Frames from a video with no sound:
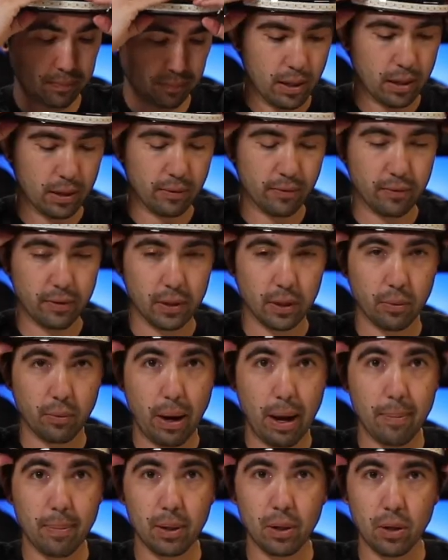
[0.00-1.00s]
I can feel it
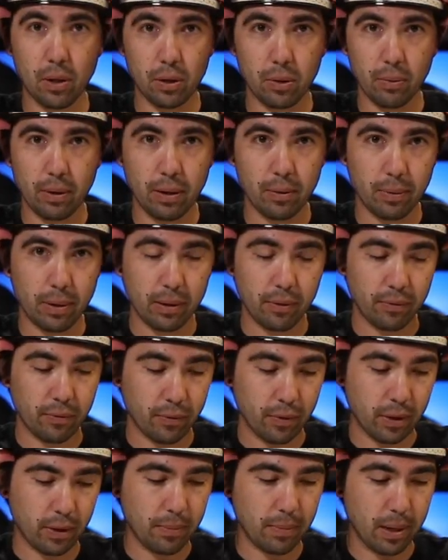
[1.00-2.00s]
wrapping all the way around the
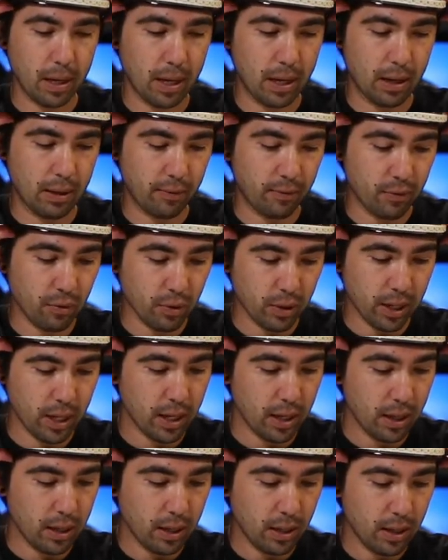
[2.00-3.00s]
front of my
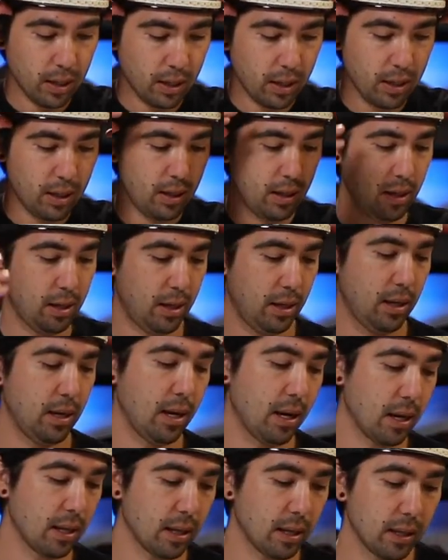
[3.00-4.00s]
forehead.
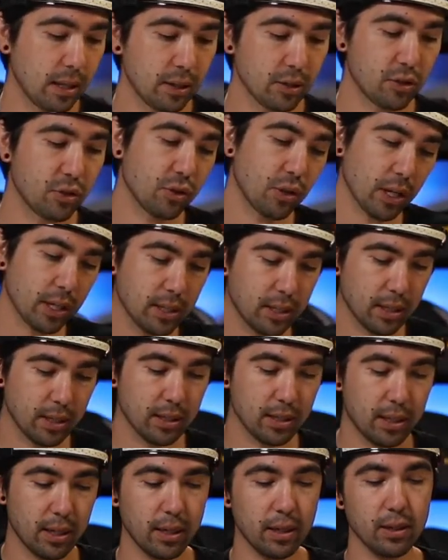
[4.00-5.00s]
And then the
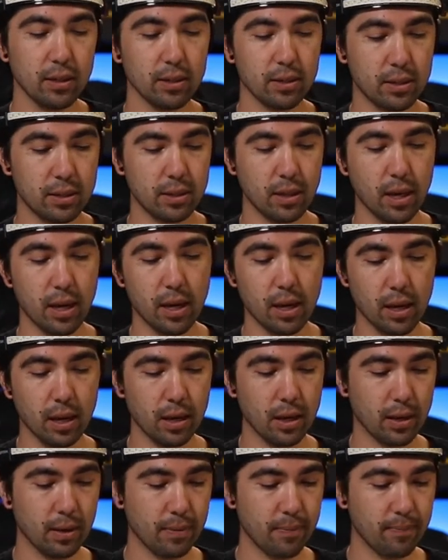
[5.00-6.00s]
instructions here say
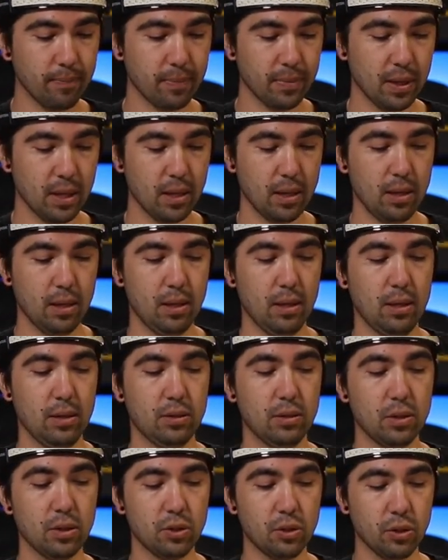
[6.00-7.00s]

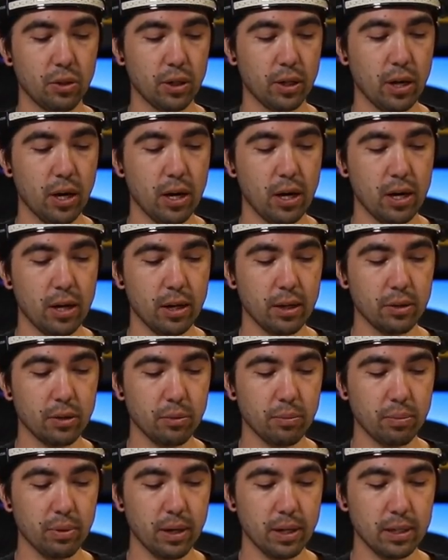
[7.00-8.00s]
to turn it on,
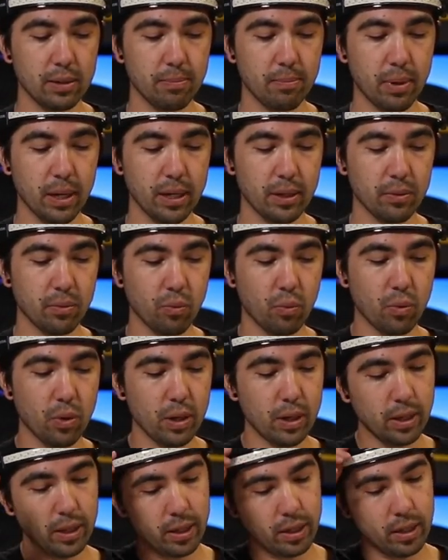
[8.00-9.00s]
you press button
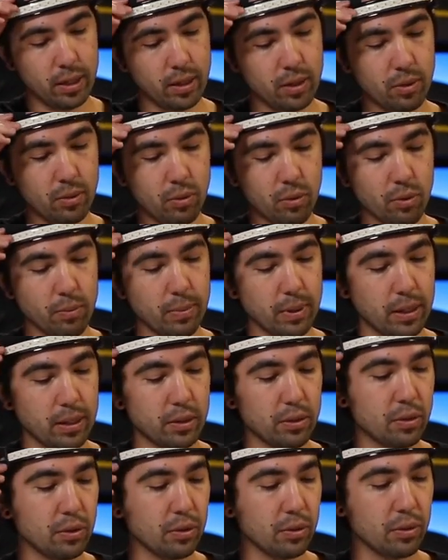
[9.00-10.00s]
1 or
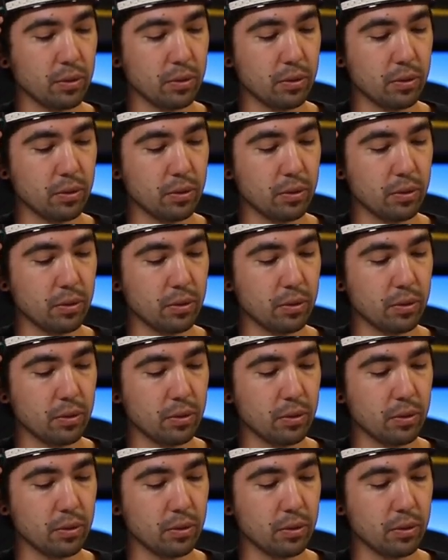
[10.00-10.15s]
button 2.